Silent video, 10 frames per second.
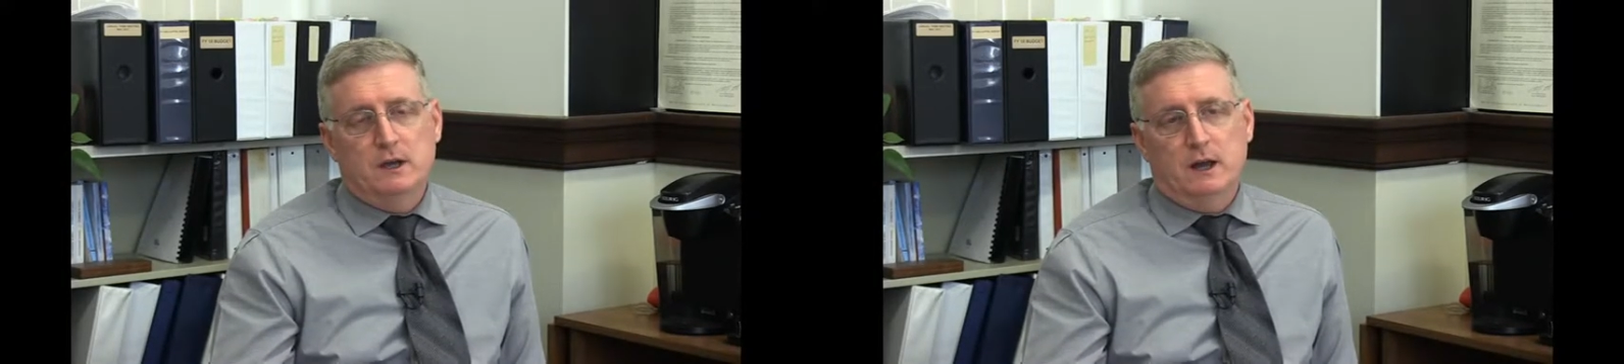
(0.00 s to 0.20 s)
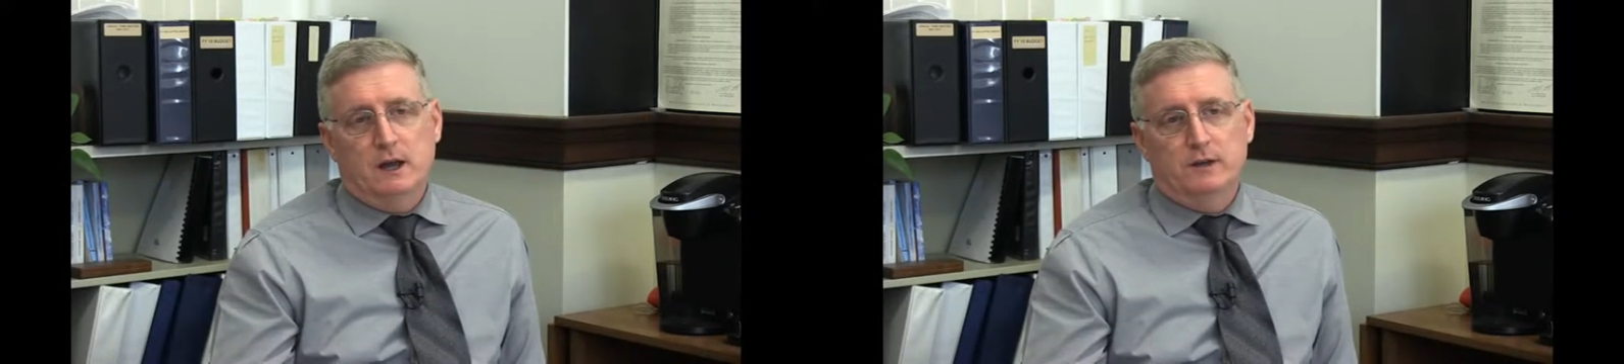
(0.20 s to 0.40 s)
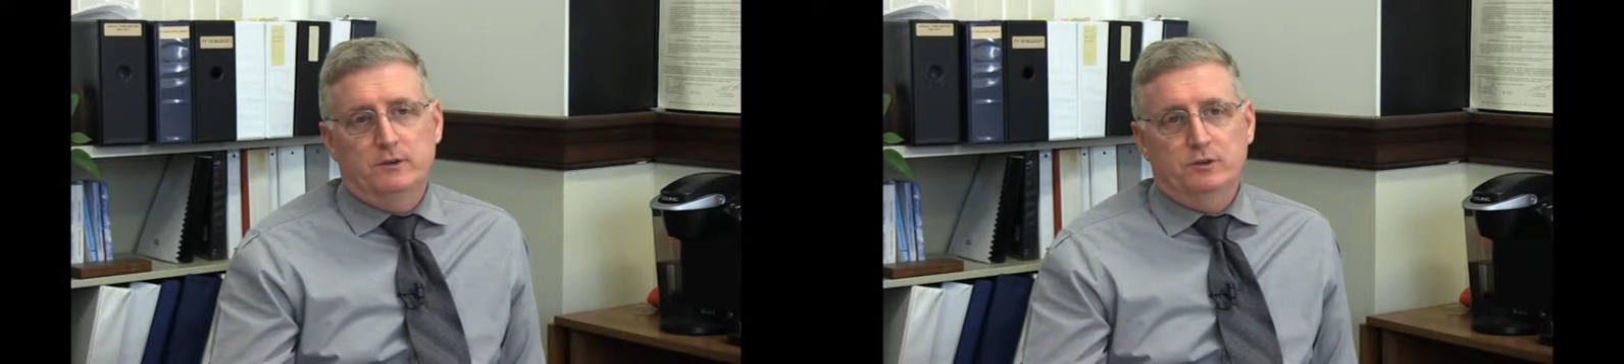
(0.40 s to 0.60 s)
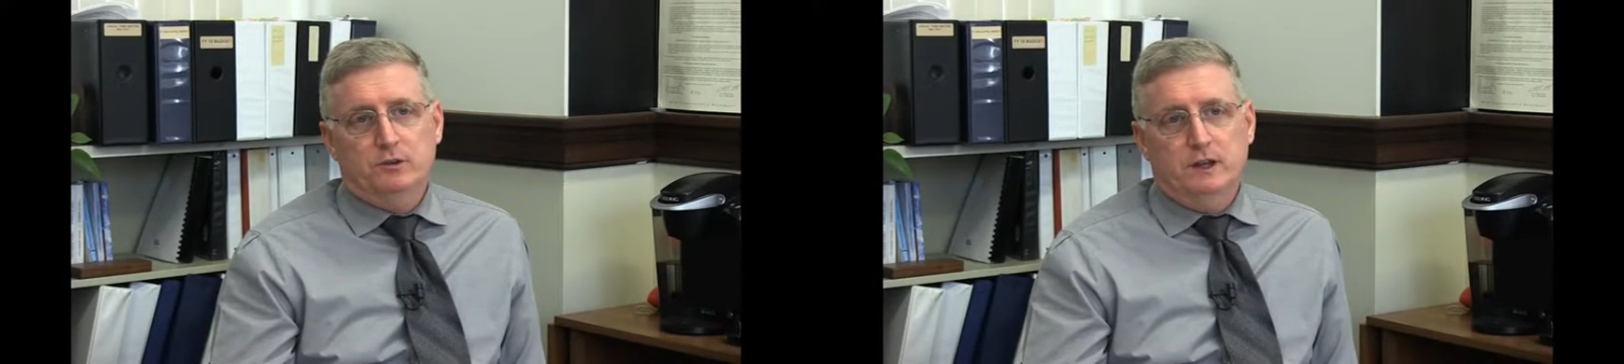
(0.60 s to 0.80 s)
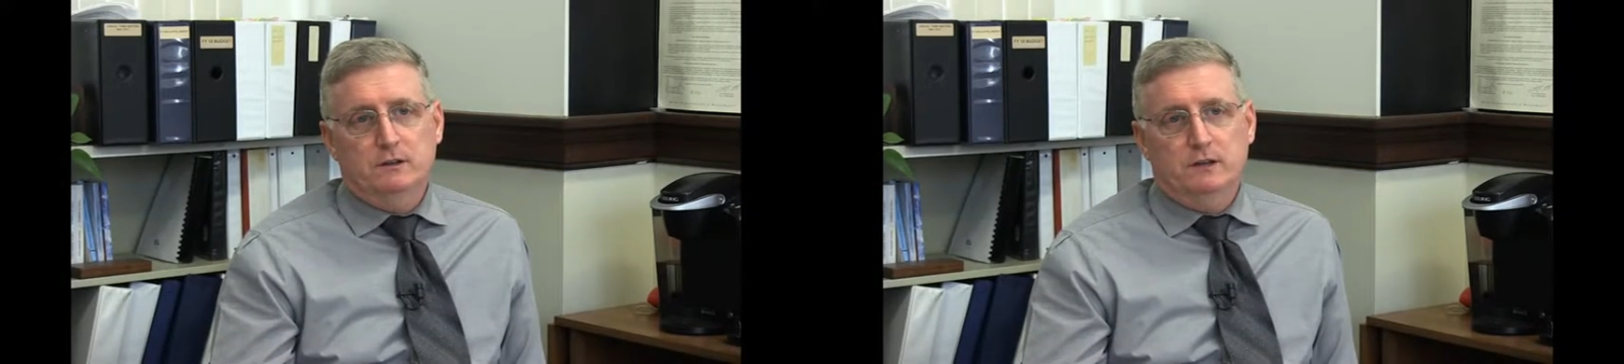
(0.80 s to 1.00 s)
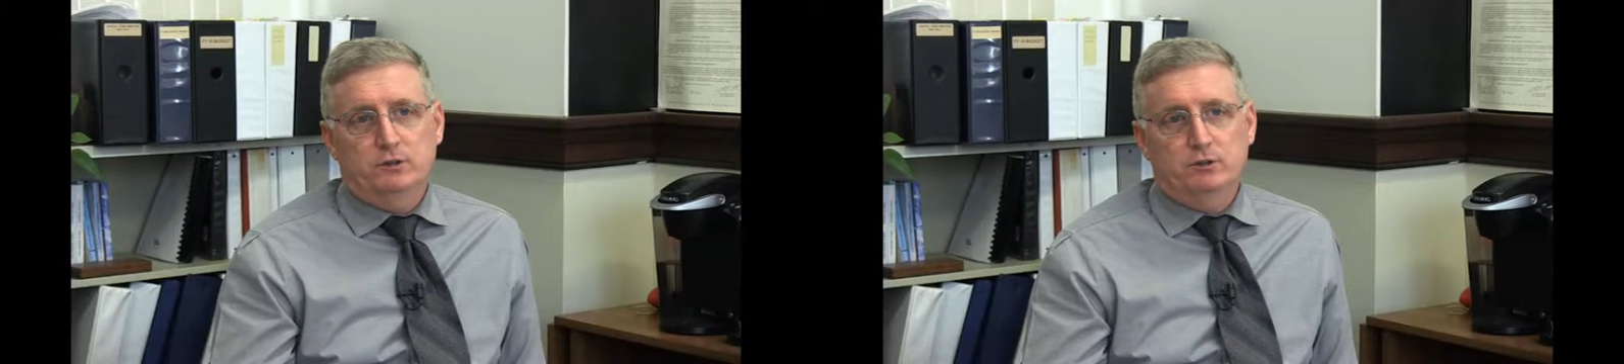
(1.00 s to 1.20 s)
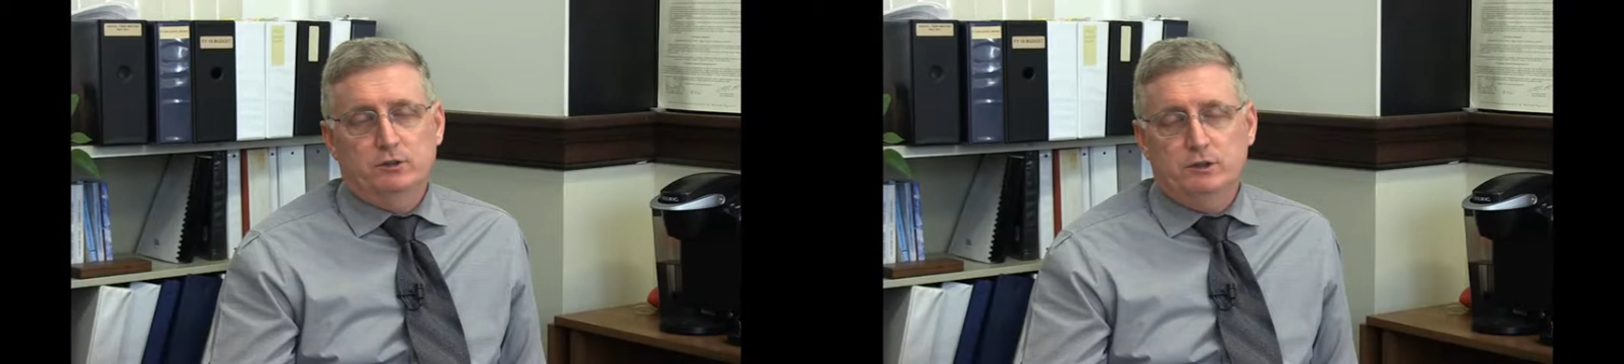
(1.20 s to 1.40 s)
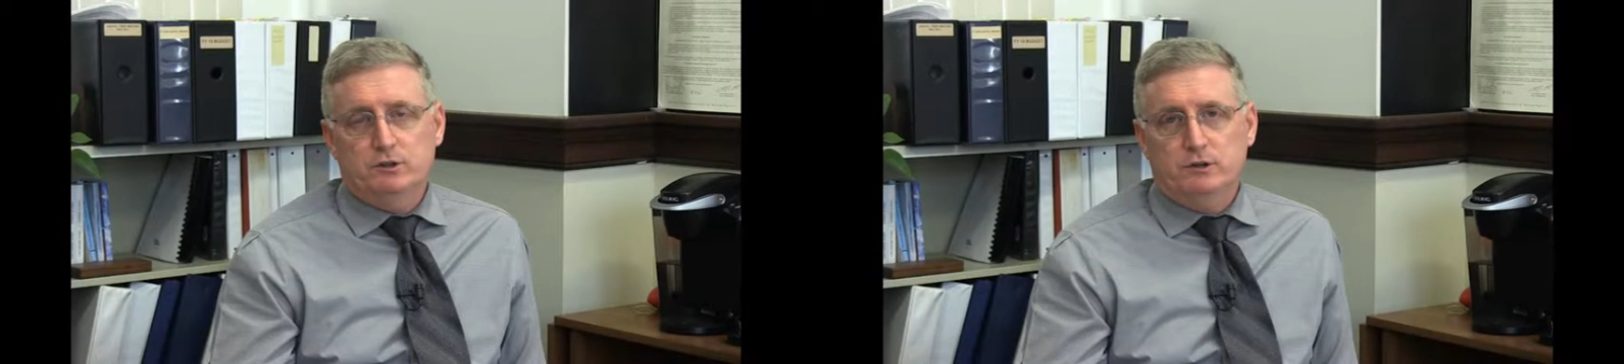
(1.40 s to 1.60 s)
The state
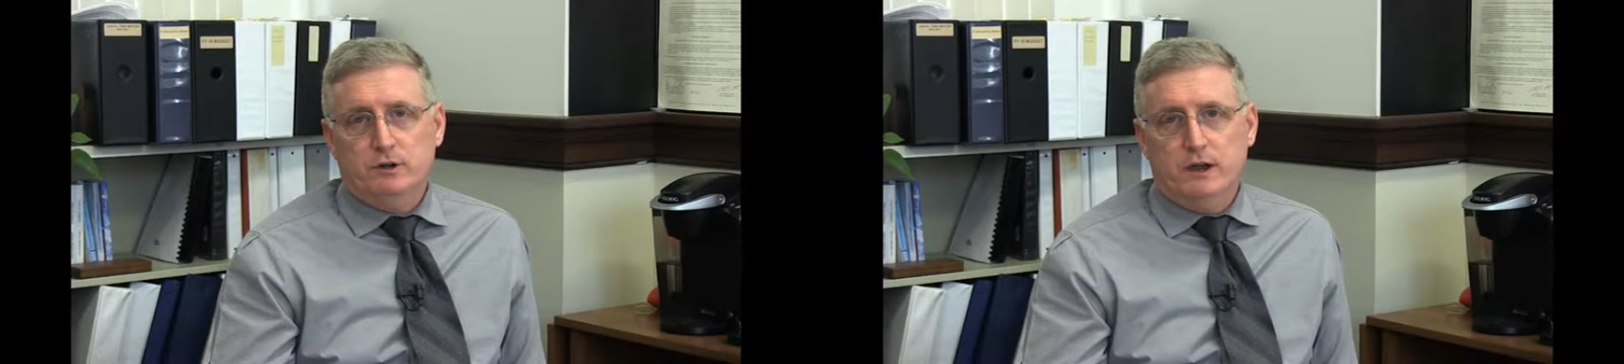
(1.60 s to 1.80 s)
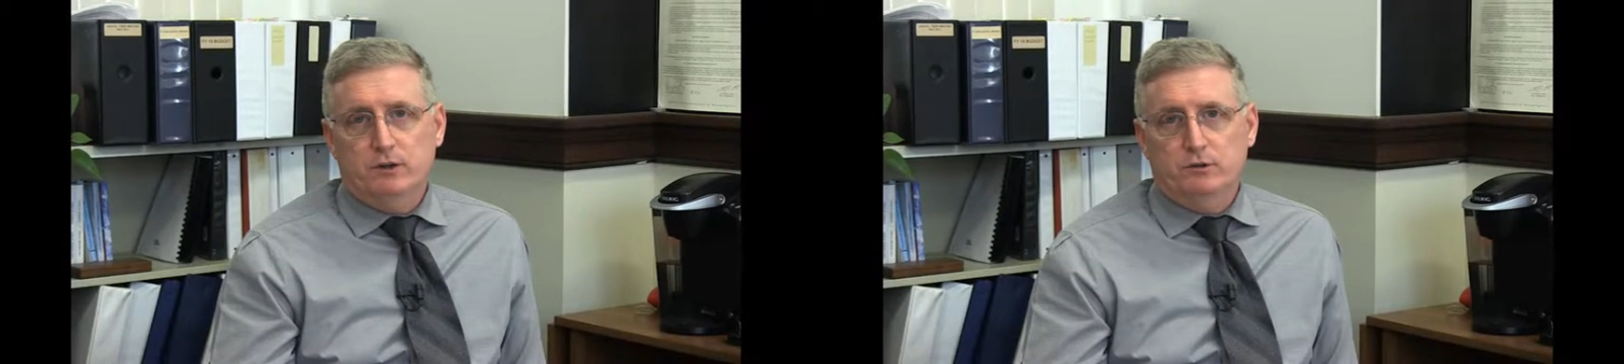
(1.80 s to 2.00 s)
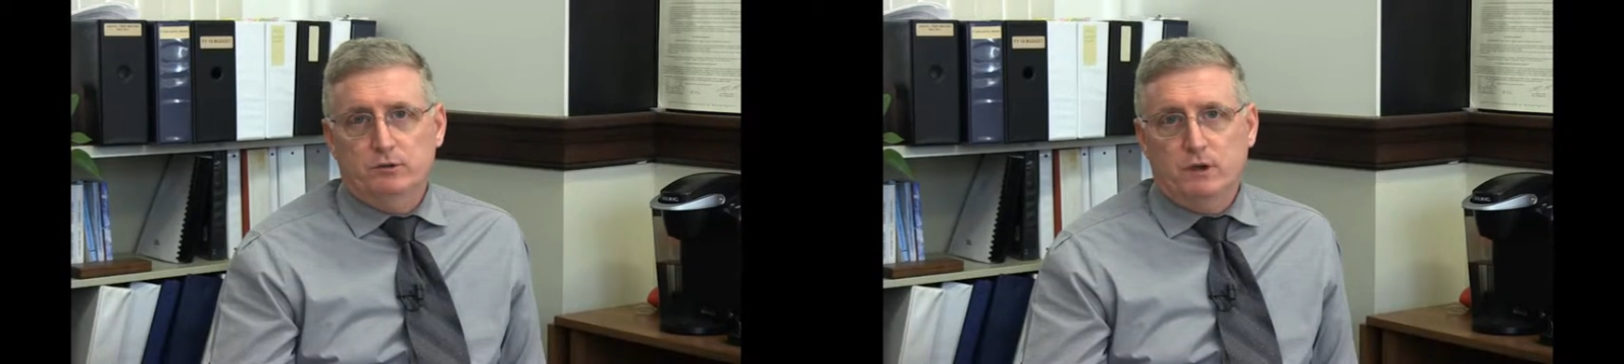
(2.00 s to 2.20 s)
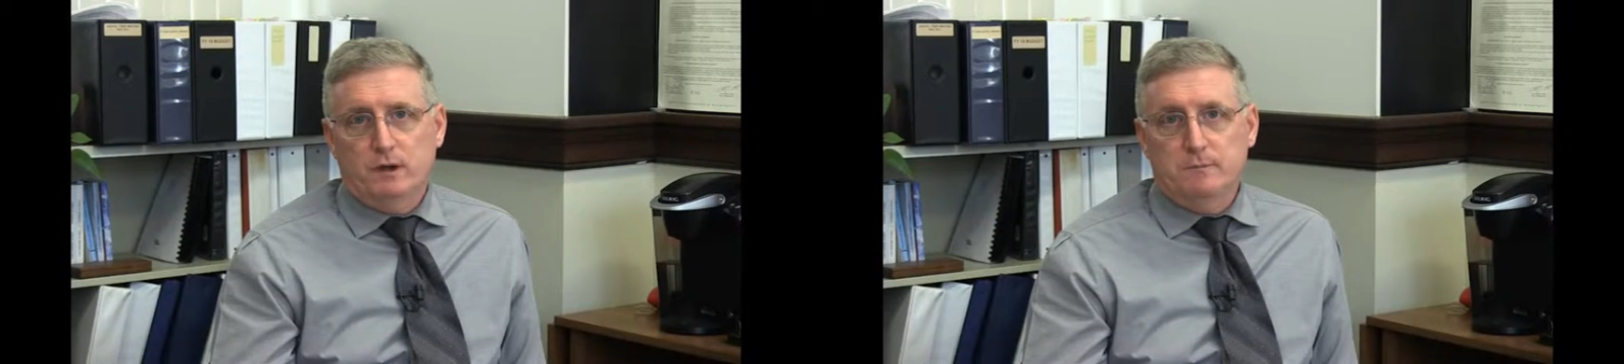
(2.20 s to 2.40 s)
legislature has